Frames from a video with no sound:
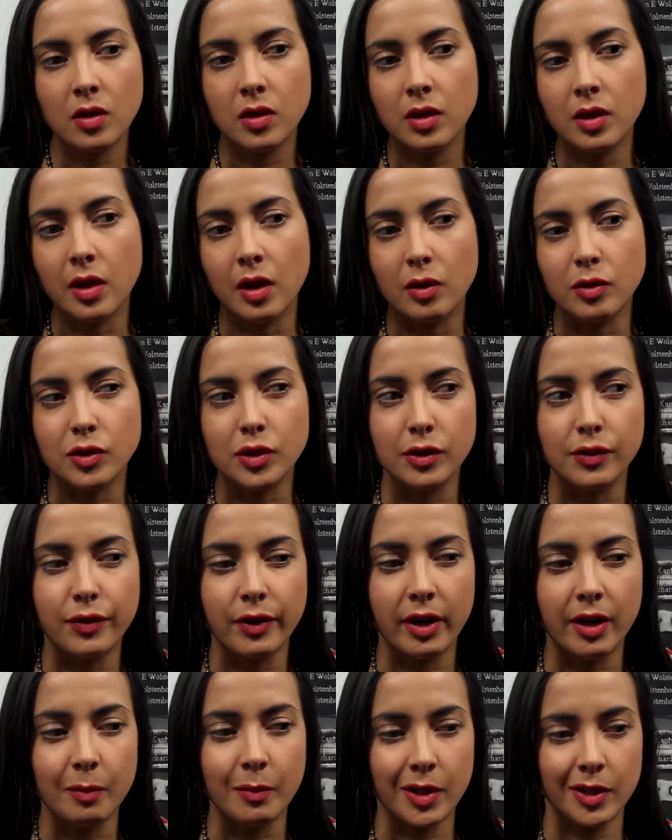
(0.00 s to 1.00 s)
You know, she's
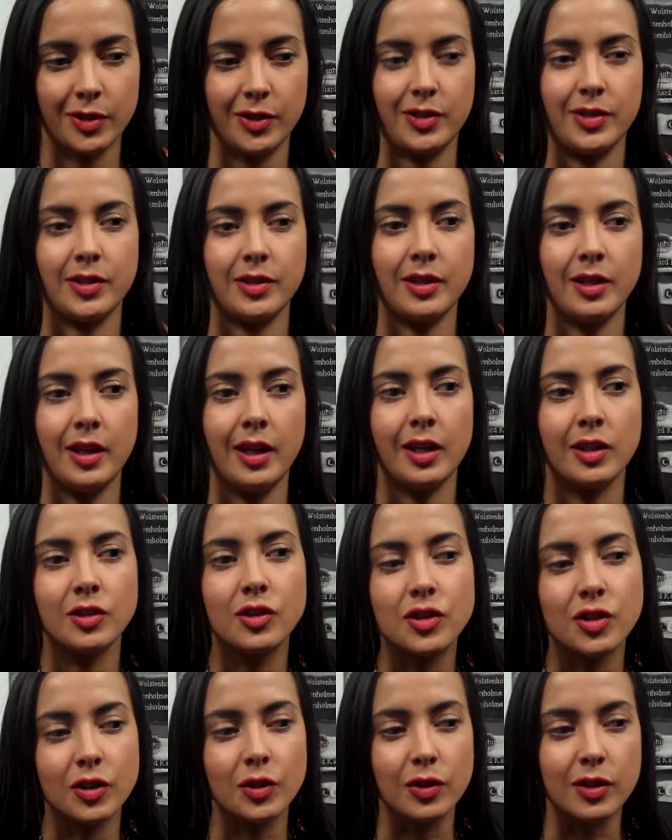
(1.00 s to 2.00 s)
very much
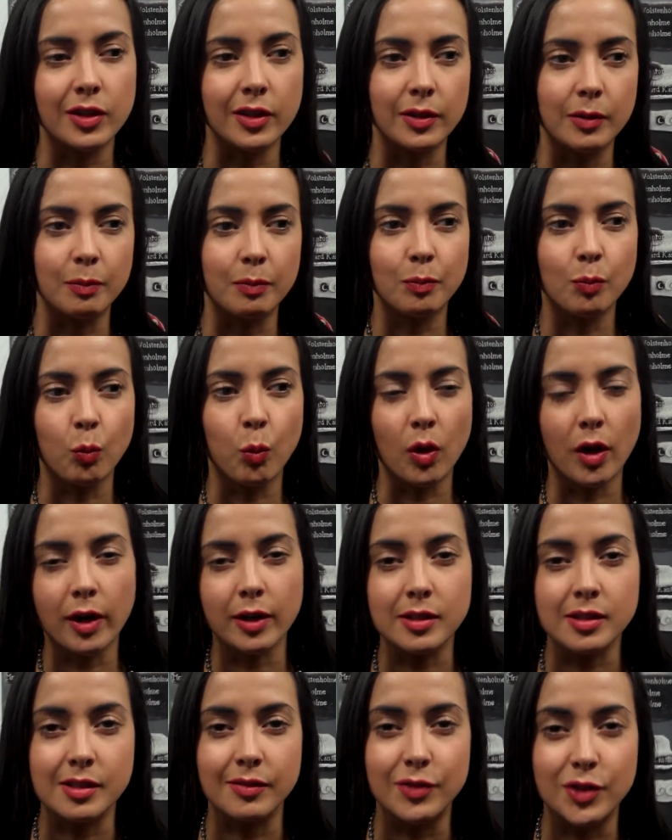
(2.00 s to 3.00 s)
into the
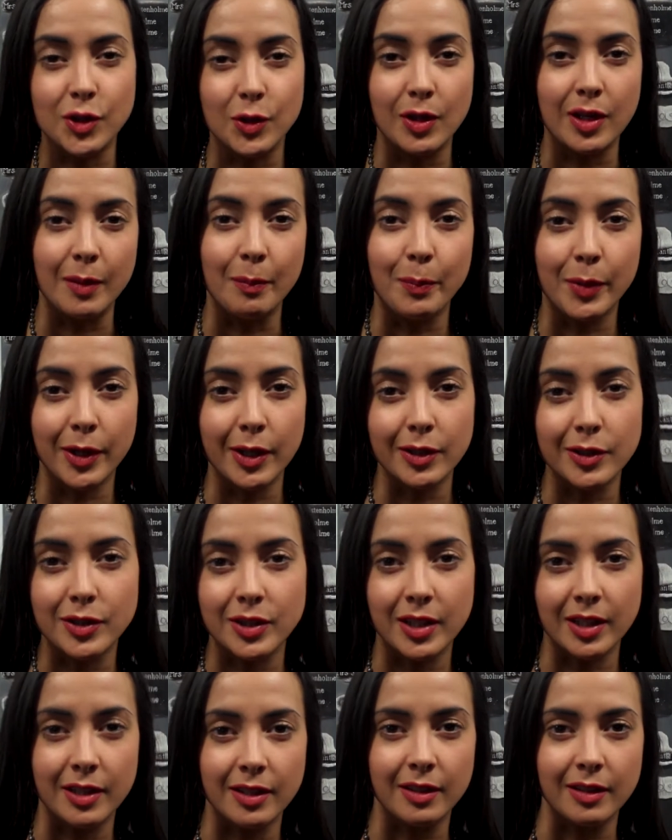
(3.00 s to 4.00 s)
works of Julia
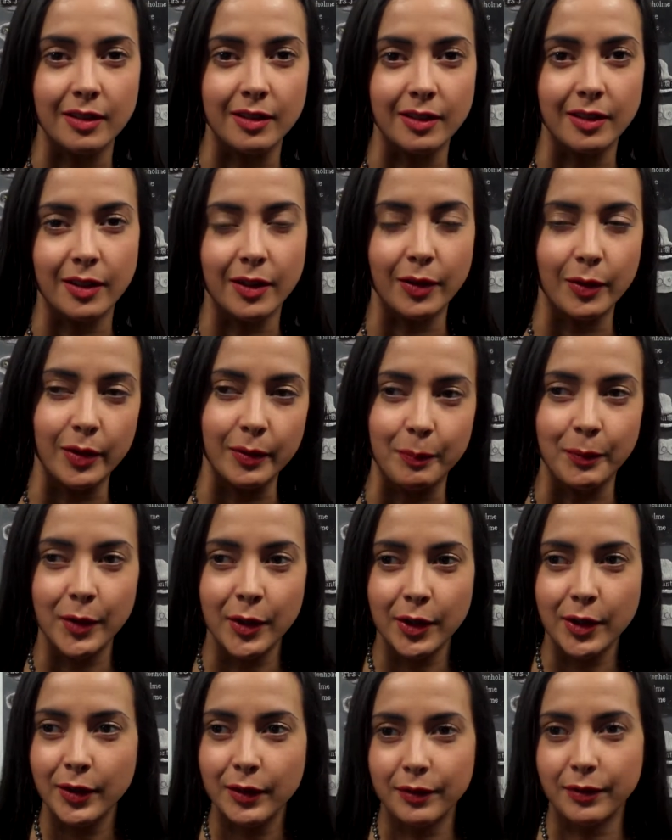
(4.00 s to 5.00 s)
Burchill, you know, a
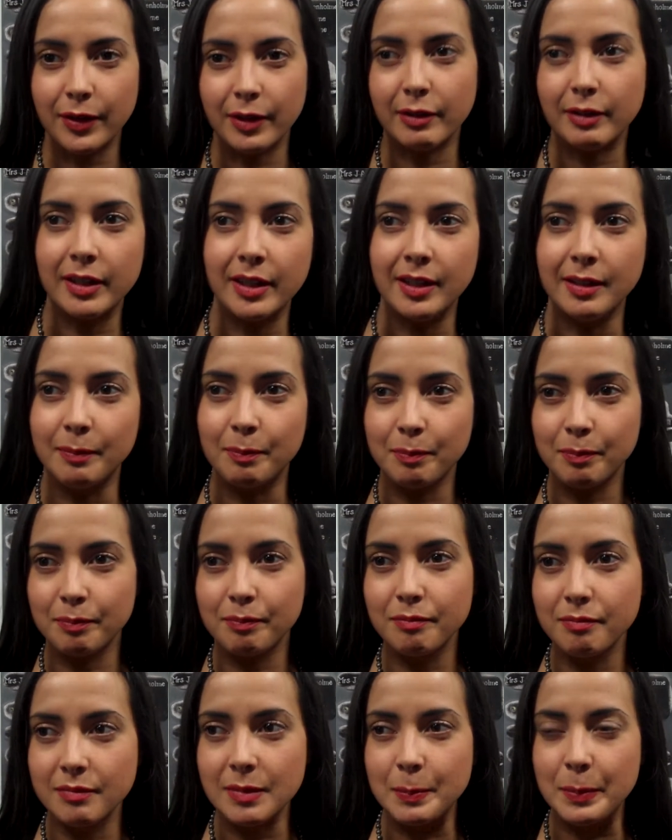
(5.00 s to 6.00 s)
very
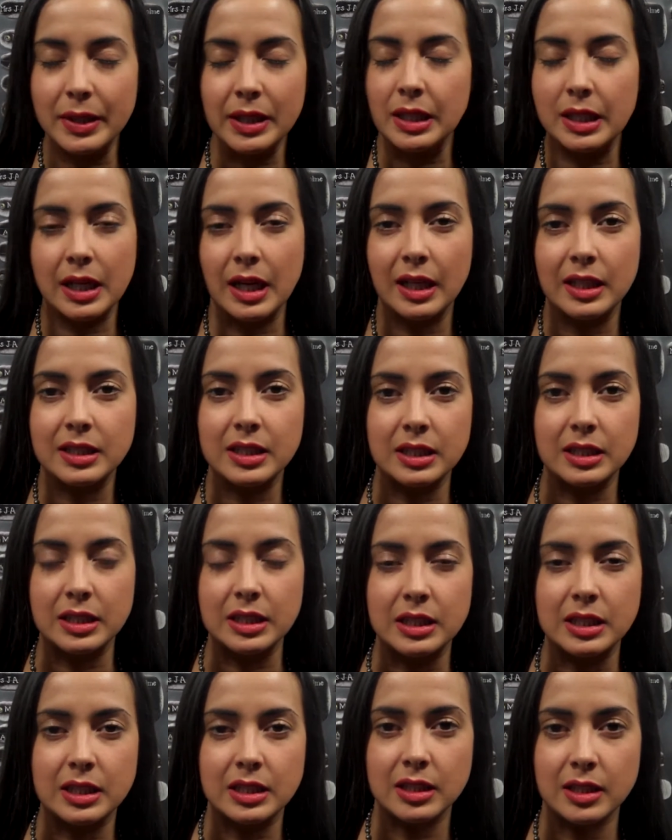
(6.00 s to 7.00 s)
opinionated
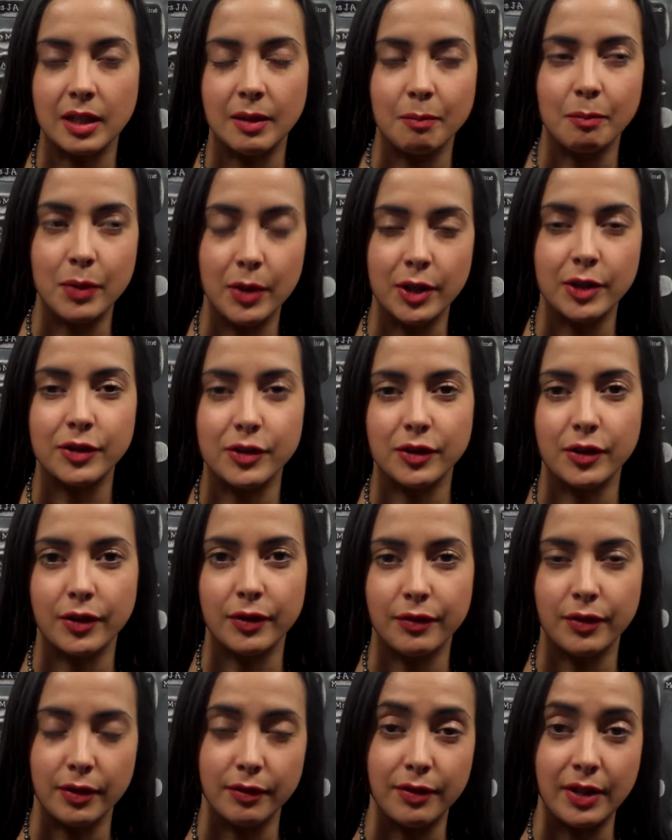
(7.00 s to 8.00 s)
person
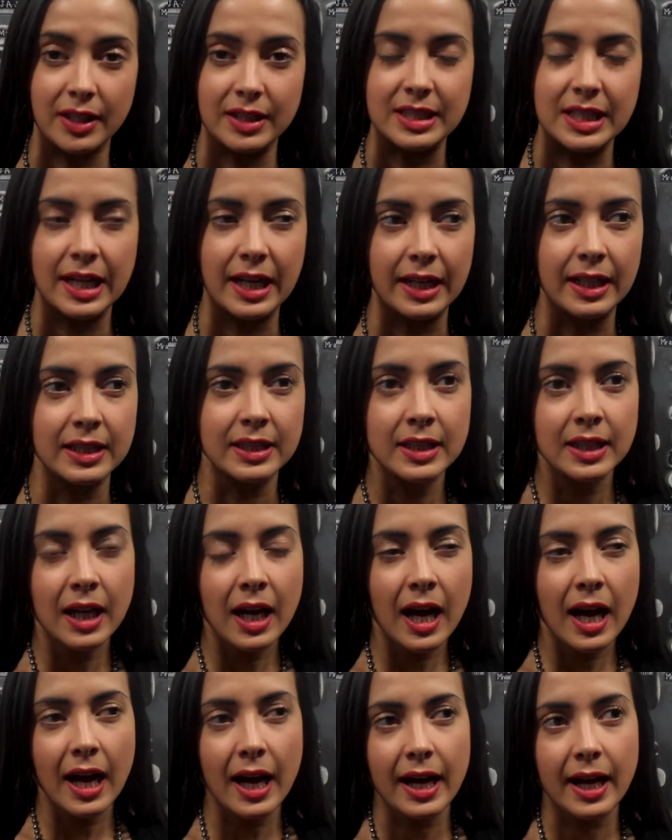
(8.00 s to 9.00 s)
of that day,
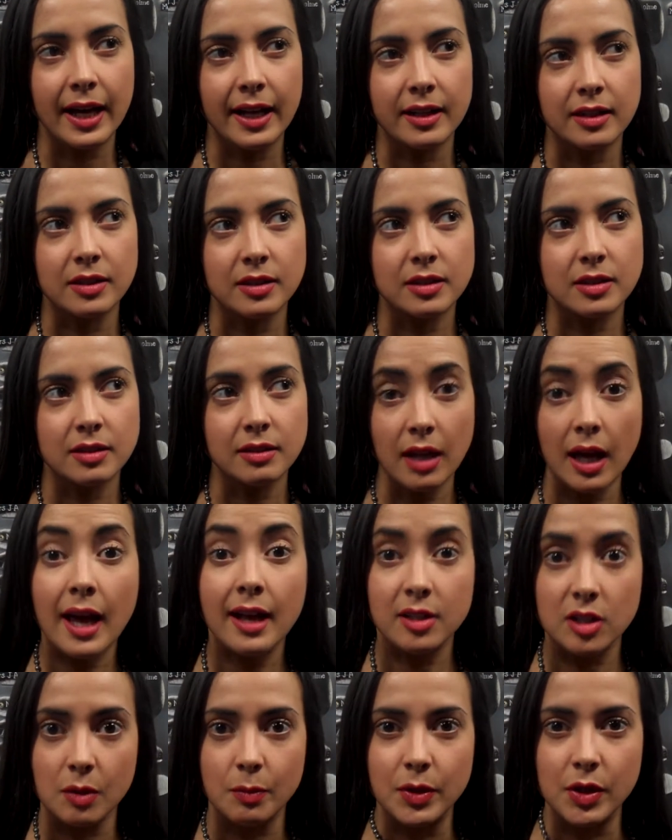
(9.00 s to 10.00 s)

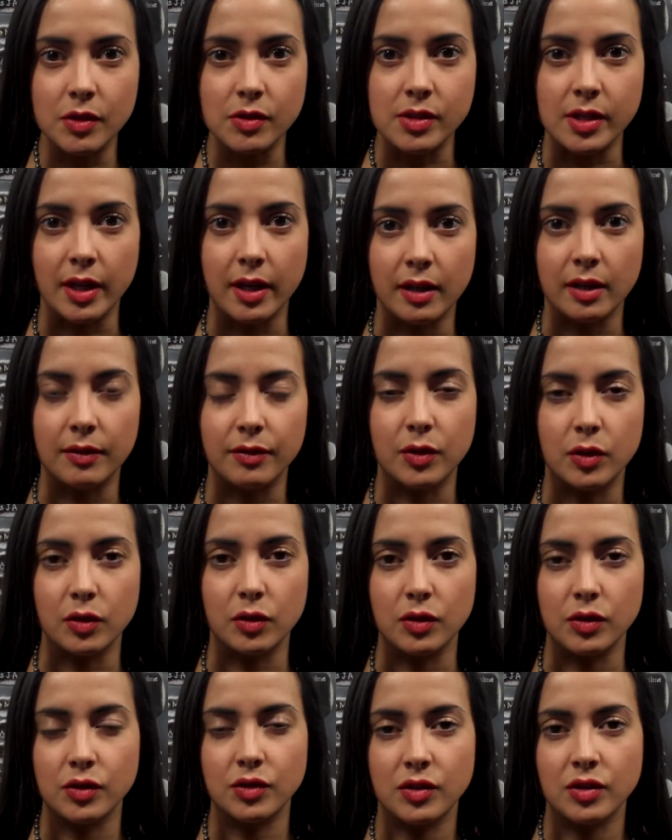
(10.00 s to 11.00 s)
and her music, of
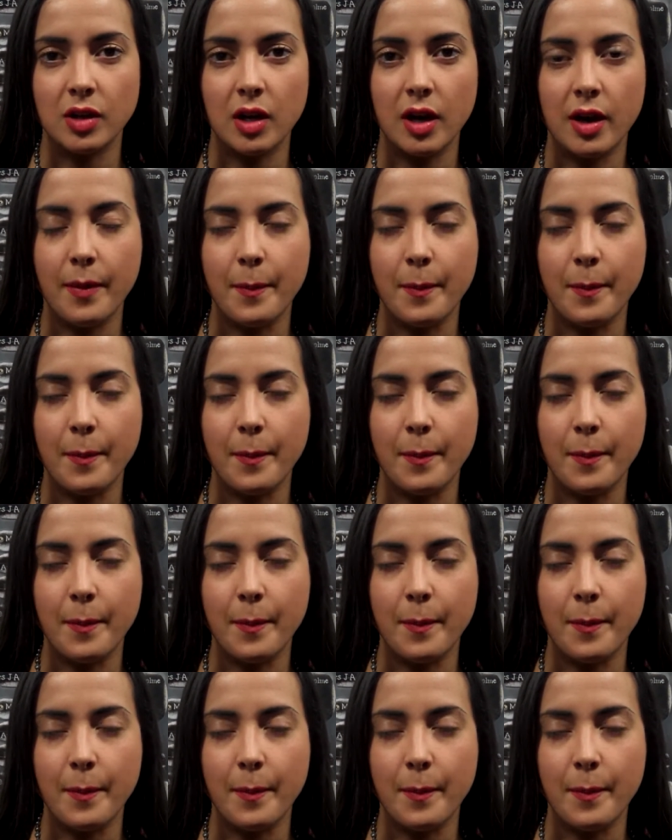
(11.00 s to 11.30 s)
course.